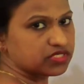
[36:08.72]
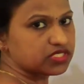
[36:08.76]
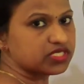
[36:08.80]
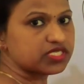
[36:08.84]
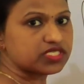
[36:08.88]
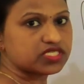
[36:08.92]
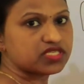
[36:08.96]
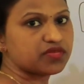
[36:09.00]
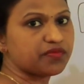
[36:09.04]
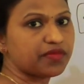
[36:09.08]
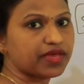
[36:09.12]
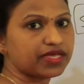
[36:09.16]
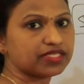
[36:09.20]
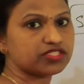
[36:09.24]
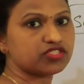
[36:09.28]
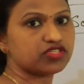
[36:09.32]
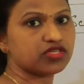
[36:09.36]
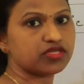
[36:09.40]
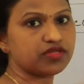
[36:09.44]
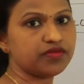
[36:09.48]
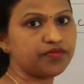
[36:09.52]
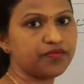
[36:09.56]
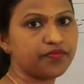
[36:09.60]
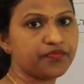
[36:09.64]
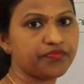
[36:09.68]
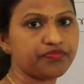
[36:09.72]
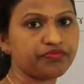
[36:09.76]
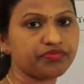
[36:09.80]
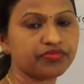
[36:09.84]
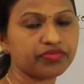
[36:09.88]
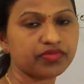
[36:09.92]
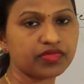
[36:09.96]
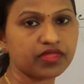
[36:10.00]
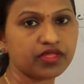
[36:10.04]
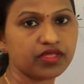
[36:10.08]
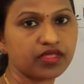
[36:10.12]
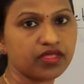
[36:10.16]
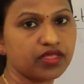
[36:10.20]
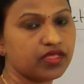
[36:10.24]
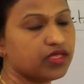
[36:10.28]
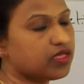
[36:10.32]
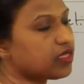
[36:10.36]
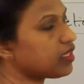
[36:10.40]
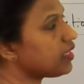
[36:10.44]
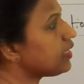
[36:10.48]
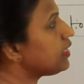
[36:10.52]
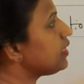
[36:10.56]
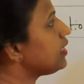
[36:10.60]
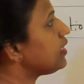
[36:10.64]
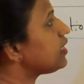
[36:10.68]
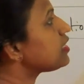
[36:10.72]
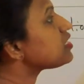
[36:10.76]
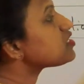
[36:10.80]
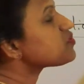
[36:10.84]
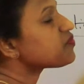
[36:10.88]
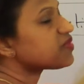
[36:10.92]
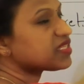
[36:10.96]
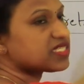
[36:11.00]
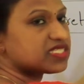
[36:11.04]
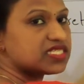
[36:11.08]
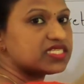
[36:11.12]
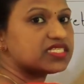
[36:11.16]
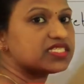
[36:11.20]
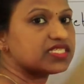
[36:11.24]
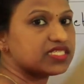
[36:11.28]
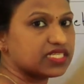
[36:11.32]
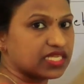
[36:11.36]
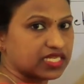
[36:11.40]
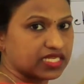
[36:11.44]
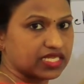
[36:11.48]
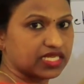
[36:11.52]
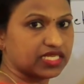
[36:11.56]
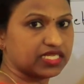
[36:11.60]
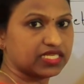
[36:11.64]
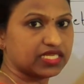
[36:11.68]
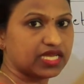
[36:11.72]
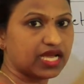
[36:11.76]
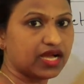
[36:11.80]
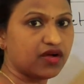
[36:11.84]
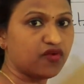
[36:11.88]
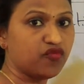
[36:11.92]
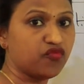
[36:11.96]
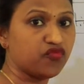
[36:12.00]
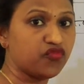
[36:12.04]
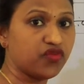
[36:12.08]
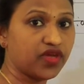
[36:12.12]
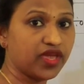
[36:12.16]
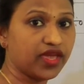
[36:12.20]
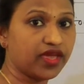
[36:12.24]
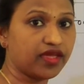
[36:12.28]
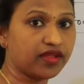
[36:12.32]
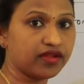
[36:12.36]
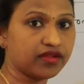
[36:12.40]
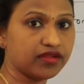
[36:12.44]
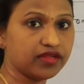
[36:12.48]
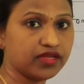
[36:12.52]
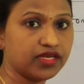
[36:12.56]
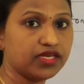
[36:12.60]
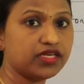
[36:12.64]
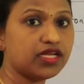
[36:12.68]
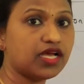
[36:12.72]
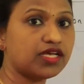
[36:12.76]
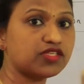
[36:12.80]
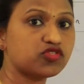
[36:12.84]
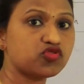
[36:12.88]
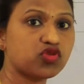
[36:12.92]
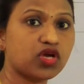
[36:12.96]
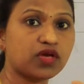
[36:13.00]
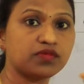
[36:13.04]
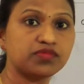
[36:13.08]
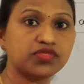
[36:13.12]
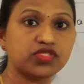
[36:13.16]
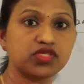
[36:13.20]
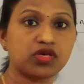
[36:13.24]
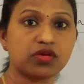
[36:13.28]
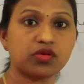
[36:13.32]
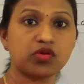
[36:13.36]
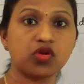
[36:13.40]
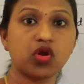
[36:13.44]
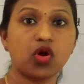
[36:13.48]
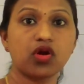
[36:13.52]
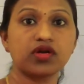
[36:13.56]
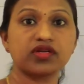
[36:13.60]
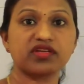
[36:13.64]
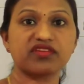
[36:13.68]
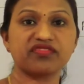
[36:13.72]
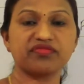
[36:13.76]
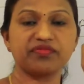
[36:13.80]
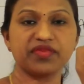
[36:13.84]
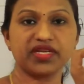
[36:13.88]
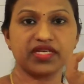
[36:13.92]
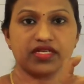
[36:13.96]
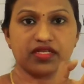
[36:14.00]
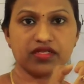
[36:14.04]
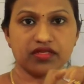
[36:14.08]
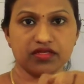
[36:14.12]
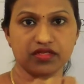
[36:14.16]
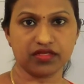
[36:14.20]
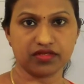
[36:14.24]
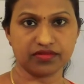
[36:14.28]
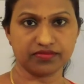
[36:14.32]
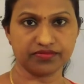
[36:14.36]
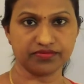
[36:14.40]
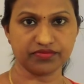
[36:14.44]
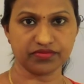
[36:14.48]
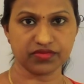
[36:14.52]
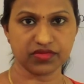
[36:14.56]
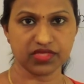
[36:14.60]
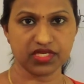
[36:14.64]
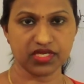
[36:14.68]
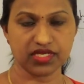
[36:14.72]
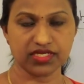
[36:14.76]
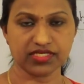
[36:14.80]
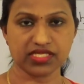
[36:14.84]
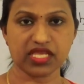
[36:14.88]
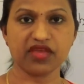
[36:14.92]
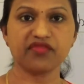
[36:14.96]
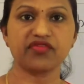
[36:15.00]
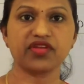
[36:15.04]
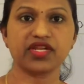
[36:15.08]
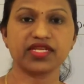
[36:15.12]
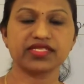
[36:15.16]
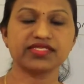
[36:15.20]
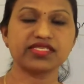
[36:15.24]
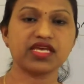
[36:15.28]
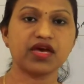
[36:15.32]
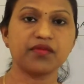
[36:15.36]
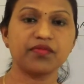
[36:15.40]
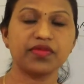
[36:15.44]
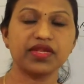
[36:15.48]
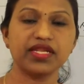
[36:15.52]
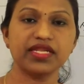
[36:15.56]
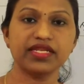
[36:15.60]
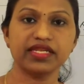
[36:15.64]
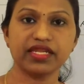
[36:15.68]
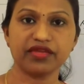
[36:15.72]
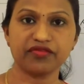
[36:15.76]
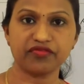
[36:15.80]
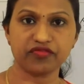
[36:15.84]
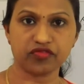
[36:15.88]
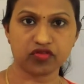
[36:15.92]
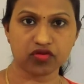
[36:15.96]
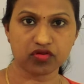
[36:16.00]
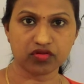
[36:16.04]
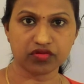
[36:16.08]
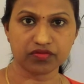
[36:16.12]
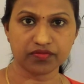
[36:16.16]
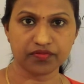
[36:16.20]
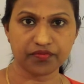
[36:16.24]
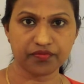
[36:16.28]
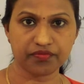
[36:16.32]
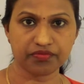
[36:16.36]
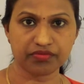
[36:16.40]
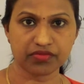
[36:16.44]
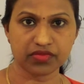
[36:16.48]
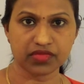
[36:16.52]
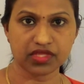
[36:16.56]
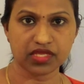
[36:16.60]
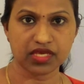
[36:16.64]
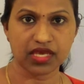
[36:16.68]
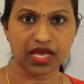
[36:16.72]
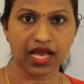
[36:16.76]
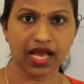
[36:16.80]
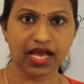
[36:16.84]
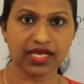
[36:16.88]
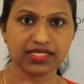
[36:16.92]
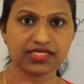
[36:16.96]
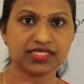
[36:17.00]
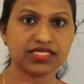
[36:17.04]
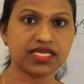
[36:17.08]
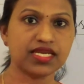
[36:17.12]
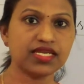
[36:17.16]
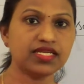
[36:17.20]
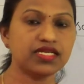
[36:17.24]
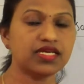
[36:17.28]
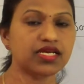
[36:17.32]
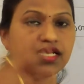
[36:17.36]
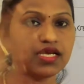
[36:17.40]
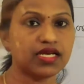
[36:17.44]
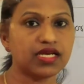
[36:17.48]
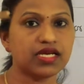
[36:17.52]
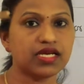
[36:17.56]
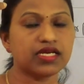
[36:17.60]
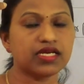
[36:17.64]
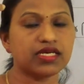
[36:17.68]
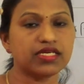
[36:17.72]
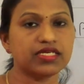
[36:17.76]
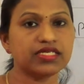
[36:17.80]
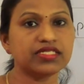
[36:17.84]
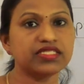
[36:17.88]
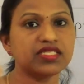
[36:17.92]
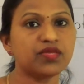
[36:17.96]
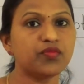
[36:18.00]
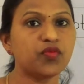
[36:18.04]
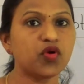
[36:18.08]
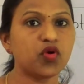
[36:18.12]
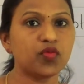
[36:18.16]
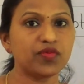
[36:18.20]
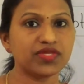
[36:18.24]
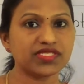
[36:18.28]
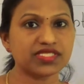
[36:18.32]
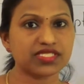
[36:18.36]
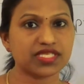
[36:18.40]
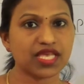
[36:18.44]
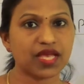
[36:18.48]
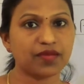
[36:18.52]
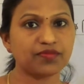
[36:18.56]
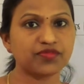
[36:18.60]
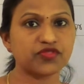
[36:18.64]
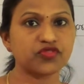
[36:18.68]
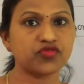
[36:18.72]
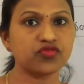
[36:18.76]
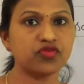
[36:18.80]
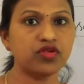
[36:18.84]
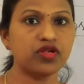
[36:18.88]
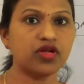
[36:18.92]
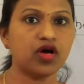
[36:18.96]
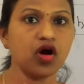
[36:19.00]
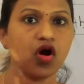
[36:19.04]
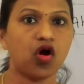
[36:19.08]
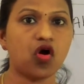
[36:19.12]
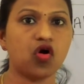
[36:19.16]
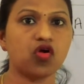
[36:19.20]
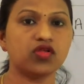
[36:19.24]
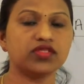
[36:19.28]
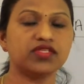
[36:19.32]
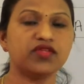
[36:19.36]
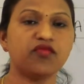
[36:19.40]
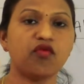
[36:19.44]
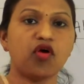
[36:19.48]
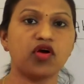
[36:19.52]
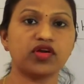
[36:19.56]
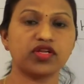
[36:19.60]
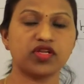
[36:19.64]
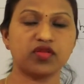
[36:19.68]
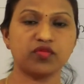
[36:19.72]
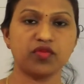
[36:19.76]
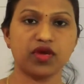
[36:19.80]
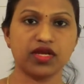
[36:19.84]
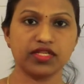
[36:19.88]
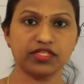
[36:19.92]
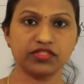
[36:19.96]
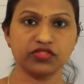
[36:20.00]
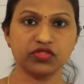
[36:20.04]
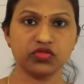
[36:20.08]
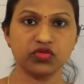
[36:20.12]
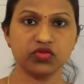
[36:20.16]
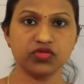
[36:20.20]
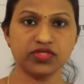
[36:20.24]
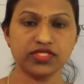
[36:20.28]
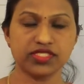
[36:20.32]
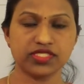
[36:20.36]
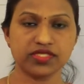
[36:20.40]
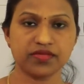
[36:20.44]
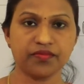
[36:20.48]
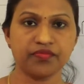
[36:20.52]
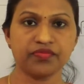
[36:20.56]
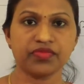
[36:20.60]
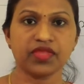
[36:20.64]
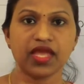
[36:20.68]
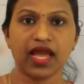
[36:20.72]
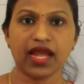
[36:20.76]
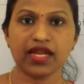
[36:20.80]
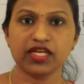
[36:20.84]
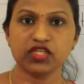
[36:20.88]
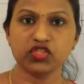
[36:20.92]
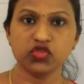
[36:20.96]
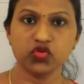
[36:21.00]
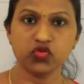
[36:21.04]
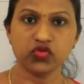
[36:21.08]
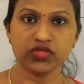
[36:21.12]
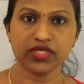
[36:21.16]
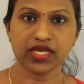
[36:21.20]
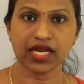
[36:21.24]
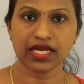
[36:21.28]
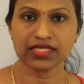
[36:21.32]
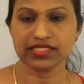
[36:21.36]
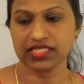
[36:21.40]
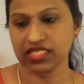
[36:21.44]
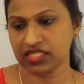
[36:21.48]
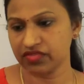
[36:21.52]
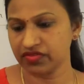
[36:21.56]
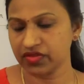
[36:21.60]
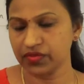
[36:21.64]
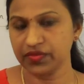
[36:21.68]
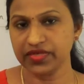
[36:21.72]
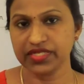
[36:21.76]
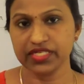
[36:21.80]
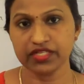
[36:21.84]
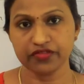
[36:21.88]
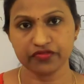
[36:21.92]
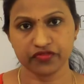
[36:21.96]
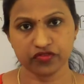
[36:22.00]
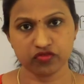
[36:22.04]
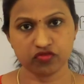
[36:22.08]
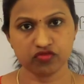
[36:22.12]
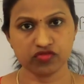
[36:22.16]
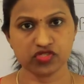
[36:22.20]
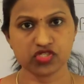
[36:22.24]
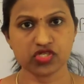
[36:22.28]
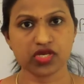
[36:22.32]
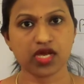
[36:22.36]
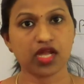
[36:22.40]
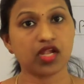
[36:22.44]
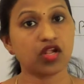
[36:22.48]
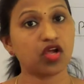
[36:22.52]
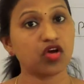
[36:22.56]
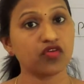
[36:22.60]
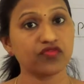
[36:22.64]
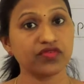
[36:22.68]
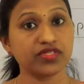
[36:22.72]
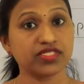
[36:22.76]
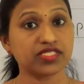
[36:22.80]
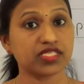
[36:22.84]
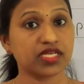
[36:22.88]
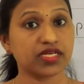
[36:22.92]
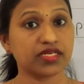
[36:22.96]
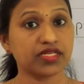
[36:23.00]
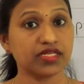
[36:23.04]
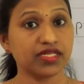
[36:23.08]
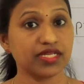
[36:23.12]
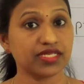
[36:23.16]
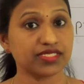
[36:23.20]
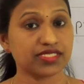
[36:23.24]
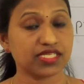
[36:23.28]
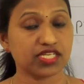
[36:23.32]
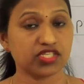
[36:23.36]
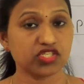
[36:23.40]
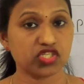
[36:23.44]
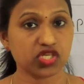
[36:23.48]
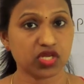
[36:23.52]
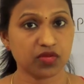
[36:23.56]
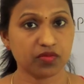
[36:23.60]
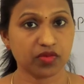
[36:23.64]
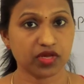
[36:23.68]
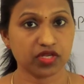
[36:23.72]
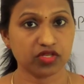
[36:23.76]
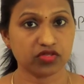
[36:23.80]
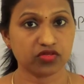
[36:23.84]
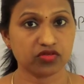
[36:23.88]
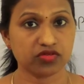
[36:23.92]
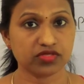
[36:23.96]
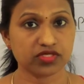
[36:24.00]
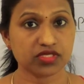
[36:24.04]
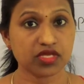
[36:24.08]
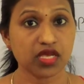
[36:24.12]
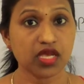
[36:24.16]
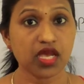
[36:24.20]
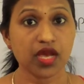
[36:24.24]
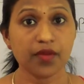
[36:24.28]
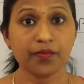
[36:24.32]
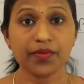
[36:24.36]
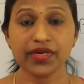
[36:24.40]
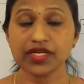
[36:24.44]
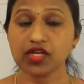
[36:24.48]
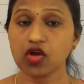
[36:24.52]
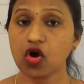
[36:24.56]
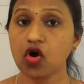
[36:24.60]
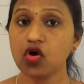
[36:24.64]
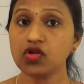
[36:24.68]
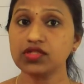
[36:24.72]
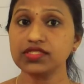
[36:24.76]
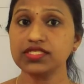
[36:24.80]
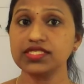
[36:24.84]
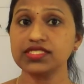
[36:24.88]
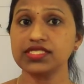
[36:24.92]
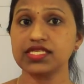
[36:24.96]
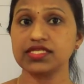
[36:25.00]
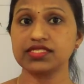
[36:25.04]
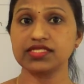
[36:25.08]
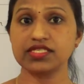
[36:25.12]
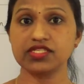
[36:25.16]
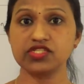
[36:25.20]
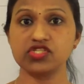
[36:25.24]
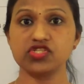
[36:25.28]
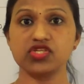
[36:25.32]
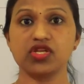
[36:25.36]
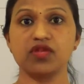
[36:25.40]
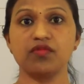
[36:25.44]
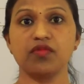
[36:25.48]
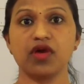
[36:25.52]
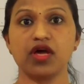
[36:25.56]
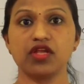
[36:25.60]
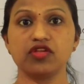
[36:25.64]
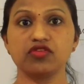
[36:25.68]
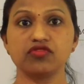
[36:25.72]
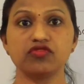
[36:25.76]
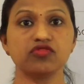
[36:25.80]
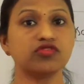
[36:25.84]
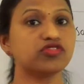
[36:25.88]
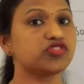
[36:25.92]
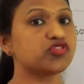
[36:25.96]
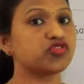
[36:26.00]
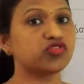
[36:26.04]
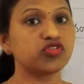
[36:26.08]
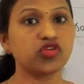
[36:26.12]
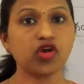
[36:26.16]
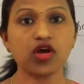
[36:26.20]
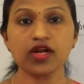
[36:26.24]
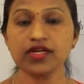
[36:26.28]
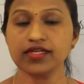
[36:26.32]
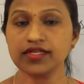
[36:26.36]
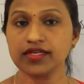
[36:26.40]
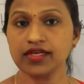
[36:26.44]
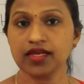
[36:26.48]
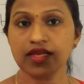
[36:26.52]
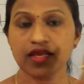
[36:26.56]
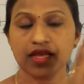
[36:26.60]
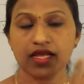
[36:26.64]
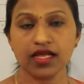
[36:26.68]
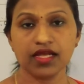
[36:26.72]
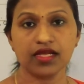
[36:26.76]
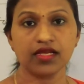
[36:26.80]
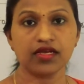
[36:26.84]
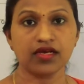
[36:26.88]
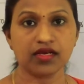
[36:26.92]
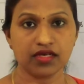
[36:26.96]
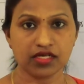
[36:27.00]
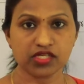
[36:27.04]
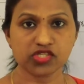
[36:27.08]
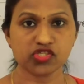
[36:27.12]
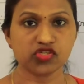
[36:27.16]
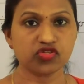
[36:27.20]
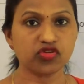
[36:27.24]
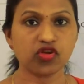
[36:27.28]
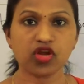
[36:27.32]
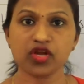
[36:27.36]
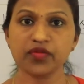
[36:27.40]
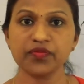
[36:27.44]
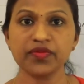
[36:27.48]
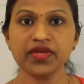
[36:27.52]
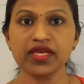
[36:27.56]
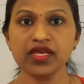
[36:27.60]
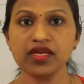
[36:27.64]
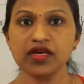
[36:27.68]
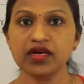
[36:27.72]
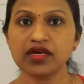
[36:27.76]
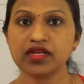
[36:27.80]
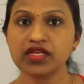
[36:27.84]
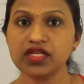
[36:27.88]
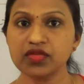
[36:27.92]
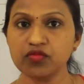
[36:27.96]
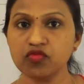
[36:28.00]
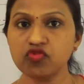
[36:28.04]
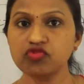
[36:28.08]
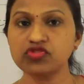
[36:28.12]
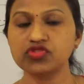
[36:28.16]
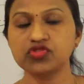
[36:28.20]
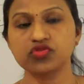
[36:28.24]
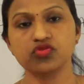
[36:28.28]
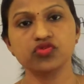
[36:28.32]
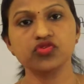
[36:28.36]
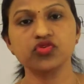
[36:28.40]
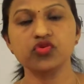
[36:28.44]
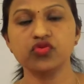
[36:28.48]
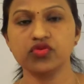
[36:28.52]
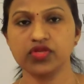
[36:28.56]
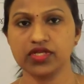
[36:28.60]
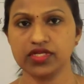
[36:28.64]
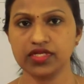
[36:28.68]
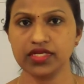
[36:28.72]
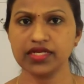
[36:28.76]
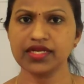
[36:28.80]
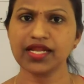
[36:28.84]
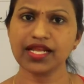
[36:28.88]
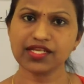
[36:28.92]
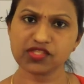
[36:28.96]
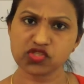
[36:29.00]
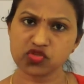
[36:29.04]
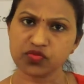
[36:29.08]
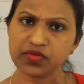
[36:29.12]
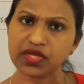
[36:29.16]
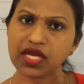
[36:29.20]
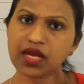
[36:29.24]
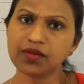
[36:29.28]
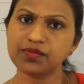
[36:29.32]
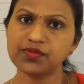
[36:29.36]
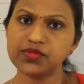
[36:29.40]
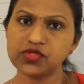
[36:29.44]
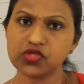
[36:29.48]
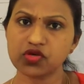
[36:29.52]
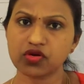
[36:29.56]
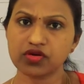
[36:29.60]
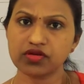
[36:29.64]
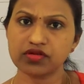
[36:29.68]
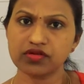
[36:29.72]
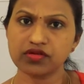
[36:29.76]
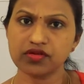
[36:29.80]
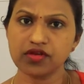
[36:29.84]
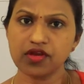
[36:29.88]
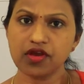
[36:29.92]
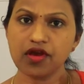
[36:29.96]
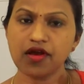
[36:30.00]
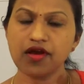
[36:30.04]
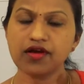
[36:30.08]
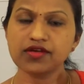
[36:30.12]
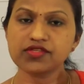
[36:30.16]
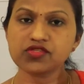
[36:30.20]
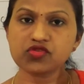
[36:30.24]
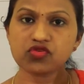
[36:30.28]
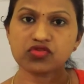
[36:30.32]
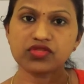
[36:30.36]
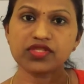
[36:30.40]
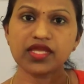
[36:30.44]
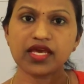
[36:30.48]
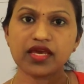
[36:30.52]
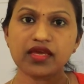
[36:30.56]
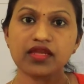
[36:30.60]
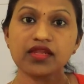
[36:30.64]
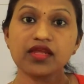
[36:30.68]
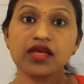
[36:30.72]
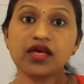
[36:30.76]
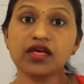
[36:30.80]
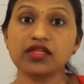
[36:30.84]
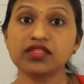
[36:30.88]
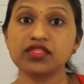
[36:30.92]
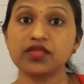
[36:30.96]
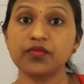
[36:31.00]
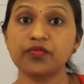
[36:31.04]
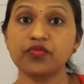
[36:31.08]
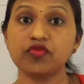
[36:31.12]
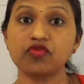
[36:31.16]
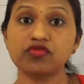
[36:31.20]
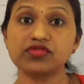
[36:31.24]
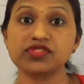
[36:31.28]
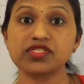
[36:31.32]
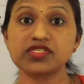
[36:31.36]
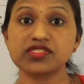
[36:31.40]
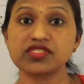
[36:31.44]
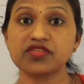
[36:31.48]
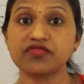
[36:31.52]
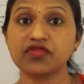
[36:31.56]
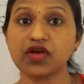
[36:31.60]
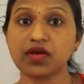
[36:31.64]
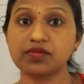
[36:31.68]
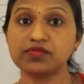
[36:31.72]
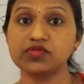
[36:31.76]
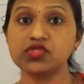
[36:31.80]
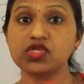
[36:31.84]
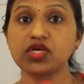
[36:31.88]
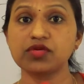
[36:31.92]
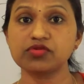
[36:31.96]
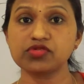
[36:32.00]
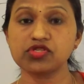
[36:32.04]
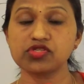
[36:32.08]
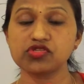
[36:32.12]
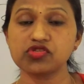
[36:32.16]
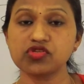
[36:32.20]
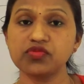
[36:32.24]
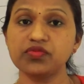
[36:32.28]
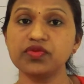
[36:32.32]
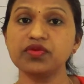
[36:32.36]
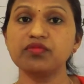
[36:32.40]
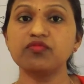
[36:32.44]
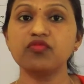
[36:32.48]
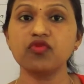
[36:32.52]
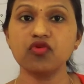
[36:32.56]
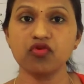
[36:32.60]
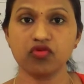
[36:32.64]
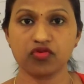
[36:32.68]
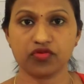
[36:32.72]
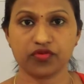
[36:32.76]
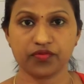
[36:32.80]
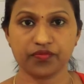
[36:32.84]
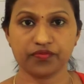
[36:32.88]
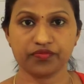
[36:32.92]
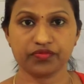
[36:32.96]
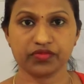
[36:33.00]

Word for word: just imagine, it is present in an area where it has to absorb lot of material. Say for example in nephron. I said in the Bowman's capsule, all the water molecules and urea that will be diffused along with certain essential molecules. But all these essential molecules should not, uh, should not be removed through urine. It has to be absorbed. So there, the process of absorption should be more.